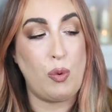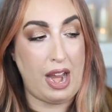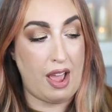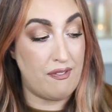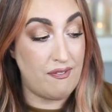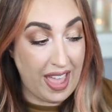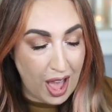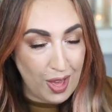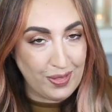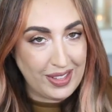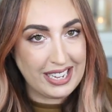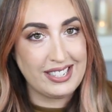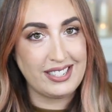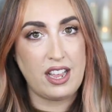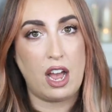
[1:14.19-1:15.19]
When I found
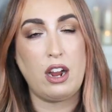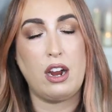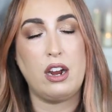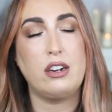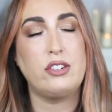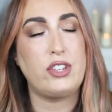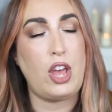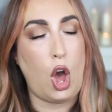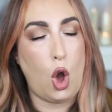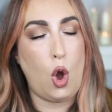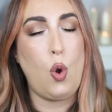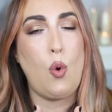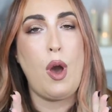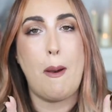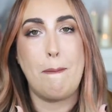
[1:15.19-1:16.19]
these suckers,
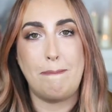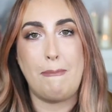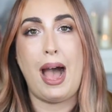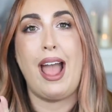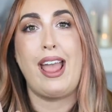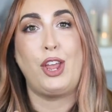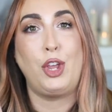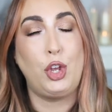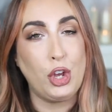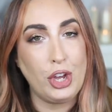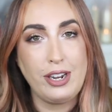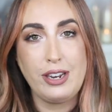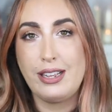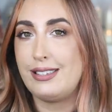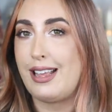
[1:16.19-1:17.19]
oh my
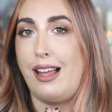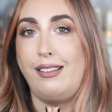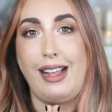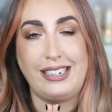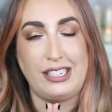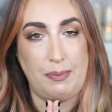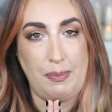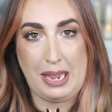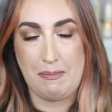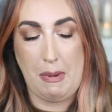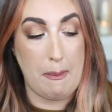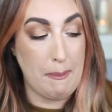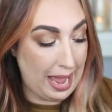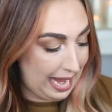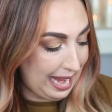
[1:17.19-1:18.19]
goodness, I like to pee
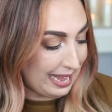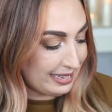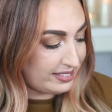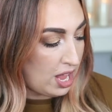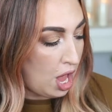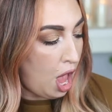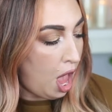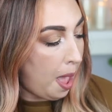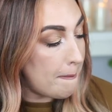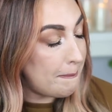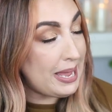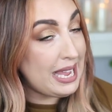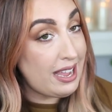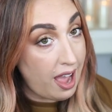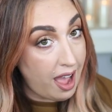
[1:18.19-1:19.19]
my pants
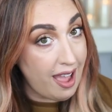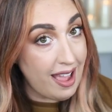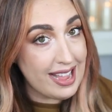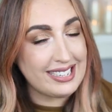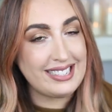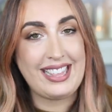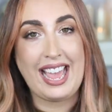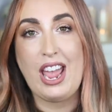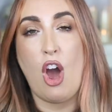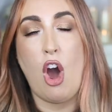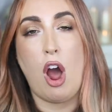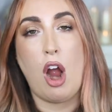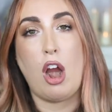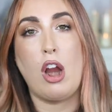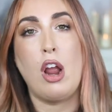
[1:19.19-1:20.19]
because they
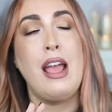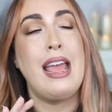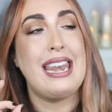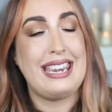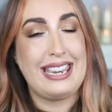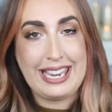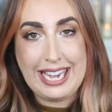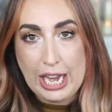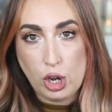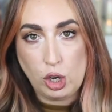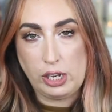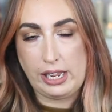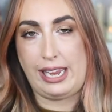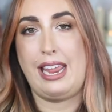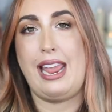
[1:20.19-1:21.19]
are
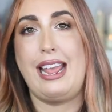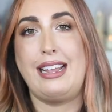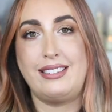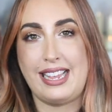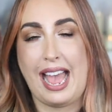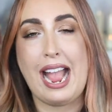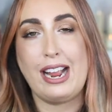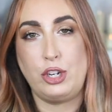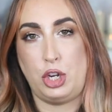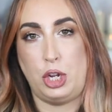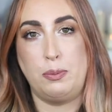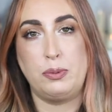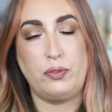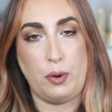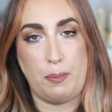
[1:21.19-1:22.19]
nearly exact
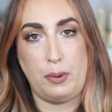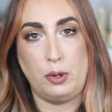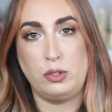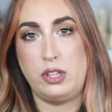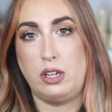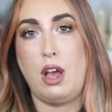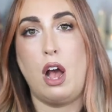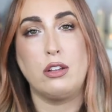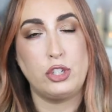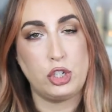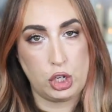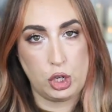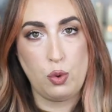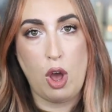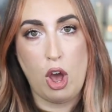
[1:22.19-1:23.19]
dupes for boots that cost
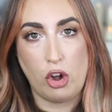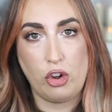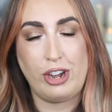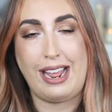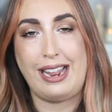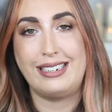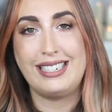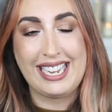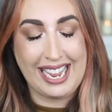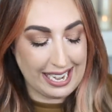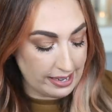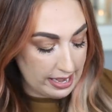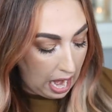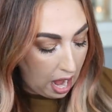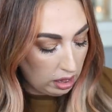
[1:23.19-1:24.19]

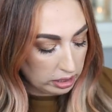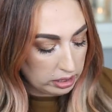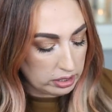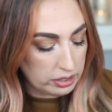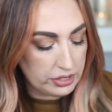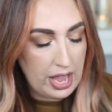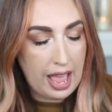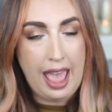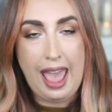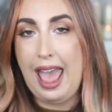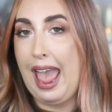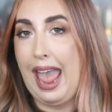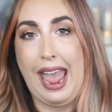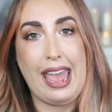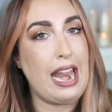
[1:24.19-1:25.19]
$210
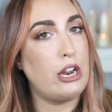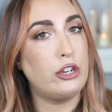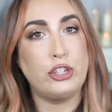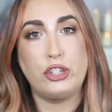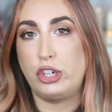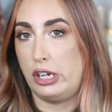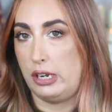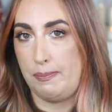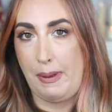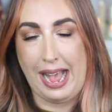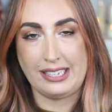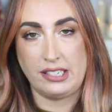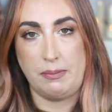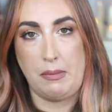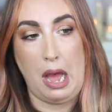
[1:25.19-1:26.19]
and I just couldn't
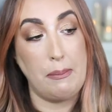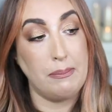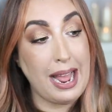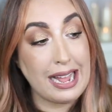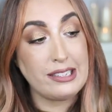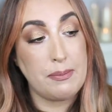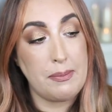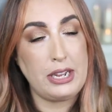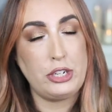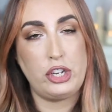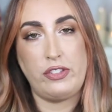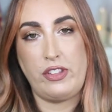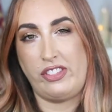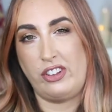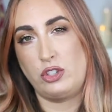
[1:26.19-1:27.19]
pass them up. Not to
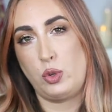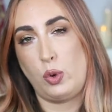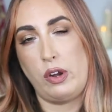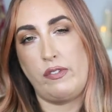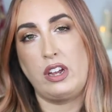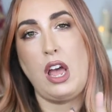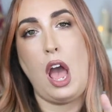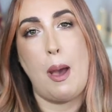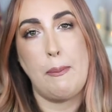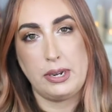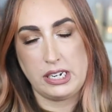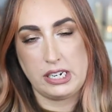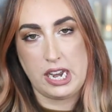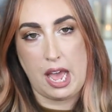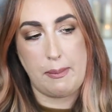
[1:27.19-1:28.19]
mention that they're sort of a common
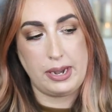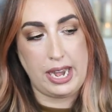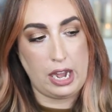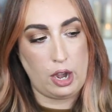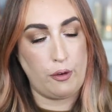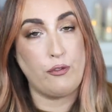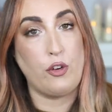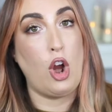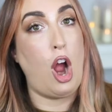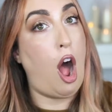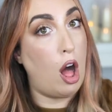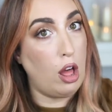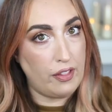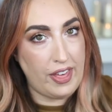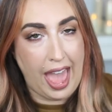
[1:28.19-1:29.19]
denominator for
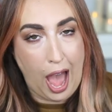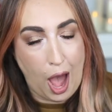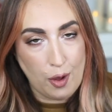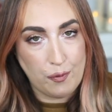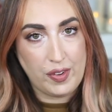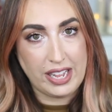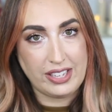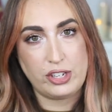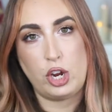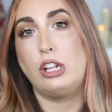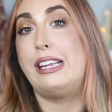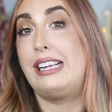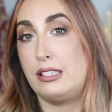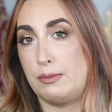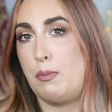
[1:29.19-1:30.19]
all the outfits, or at
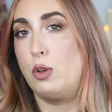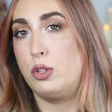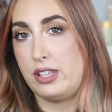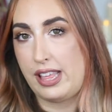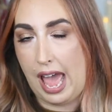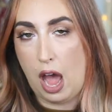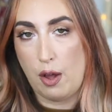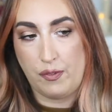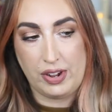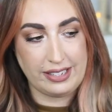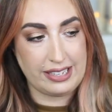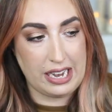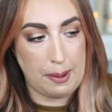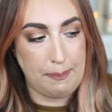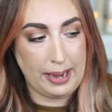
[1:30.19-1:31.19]
least most of the
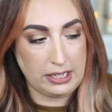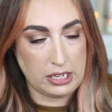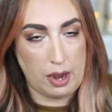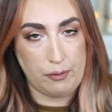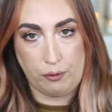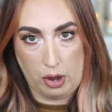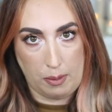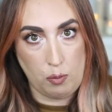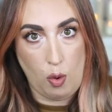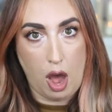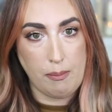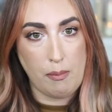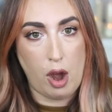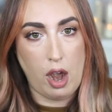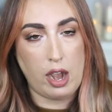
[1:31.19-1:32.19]
outfits that I picked up from
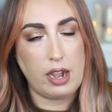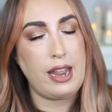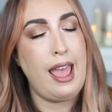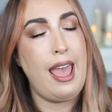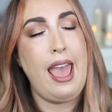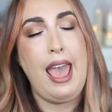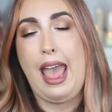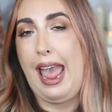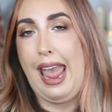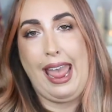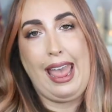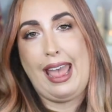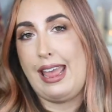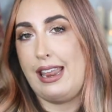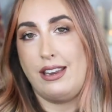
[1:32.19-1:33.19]
Walmart.
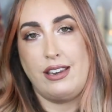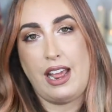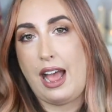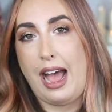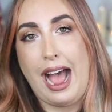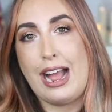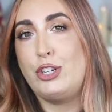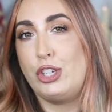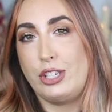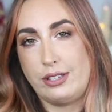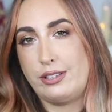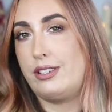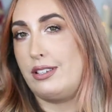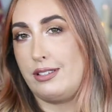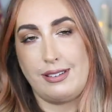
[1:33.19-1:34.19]
And I
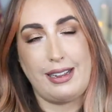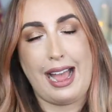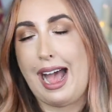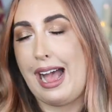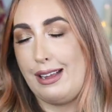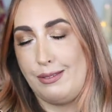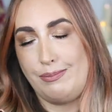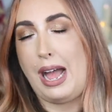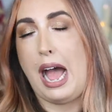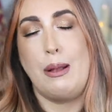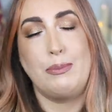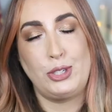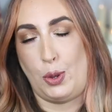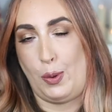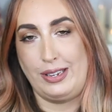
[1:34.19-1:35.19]
just, I,
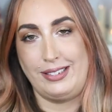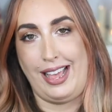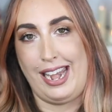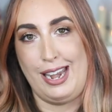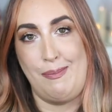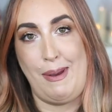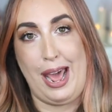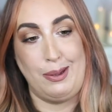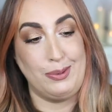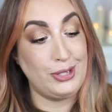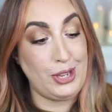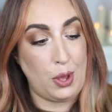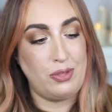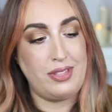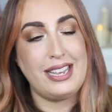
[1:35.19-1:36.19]
am so excited about them.
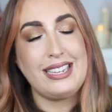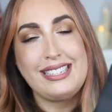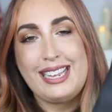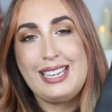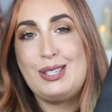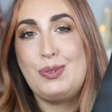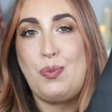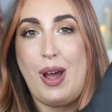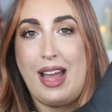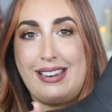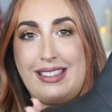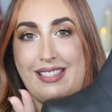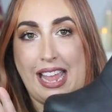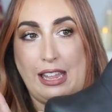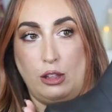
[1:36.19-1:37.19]
So this is
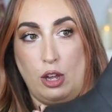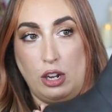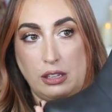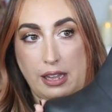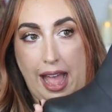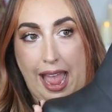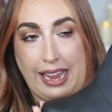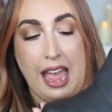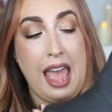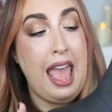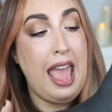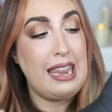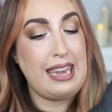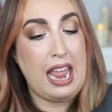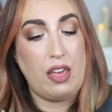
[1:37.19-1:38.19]
what they look like.
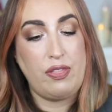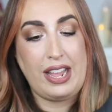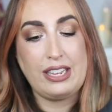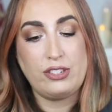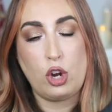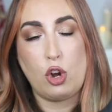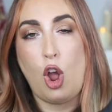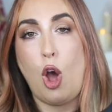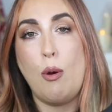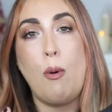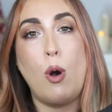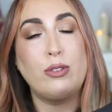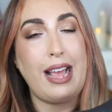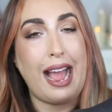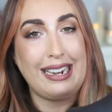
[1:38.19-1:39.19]
Now these are
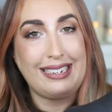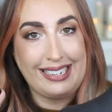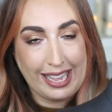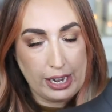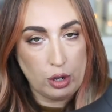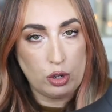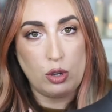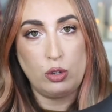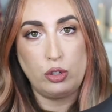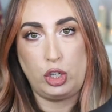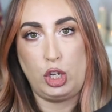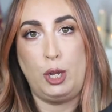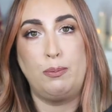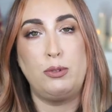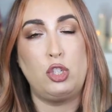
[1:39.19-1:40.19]
almost identical
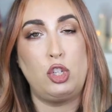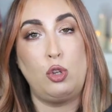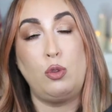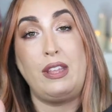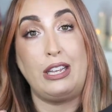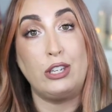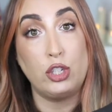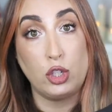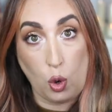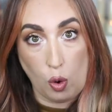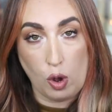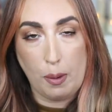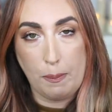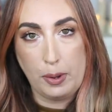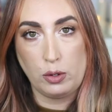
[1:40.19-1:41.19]
dupes to the
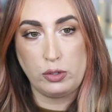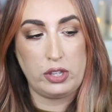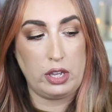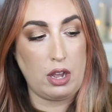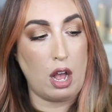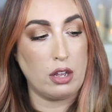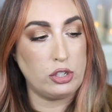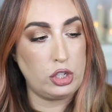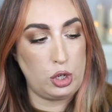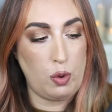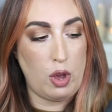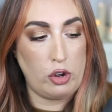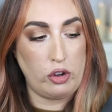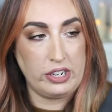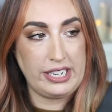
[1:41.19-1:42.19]
Sorel boots that cost
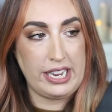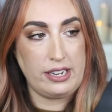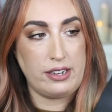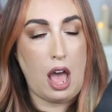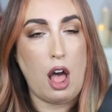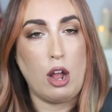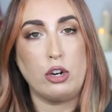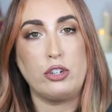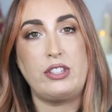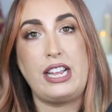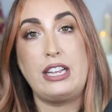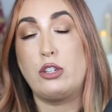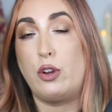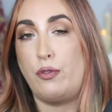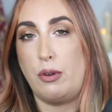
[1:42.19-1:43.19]
$210.
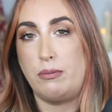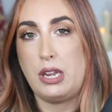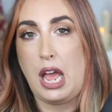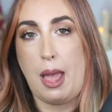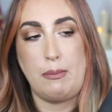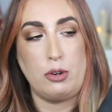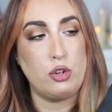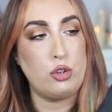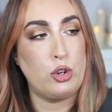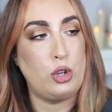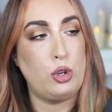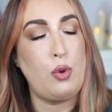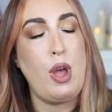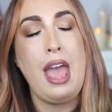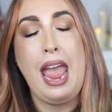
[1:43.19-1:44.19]
These are from Time and
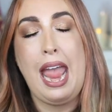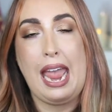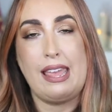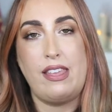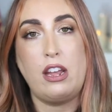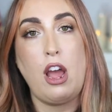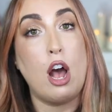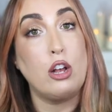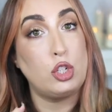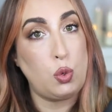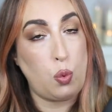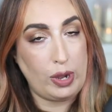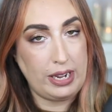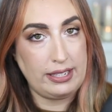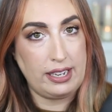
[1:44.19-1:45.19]
Tru and they cost
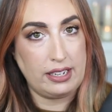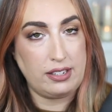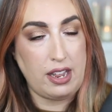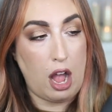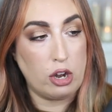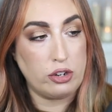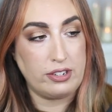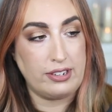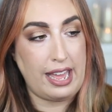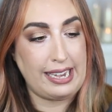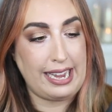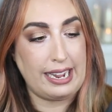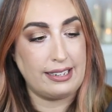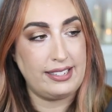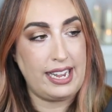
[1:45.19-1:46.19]

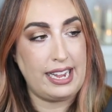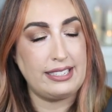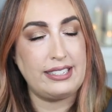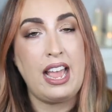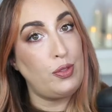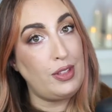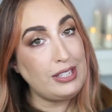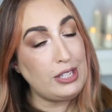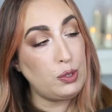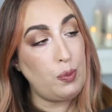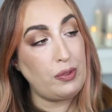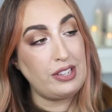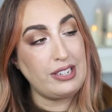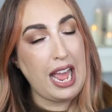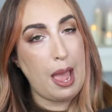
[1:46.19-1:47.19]
$26.98. So this is
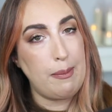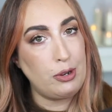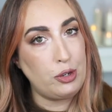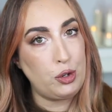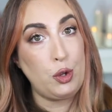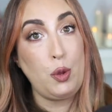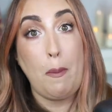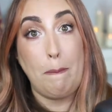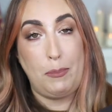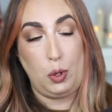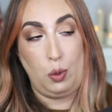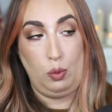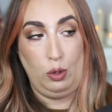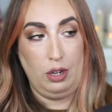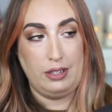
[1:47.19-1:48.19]
what the Time and Tru
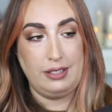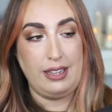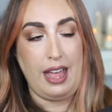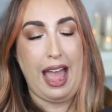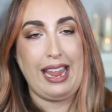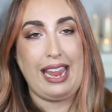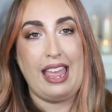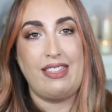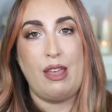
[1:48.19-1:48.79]
boot looks like.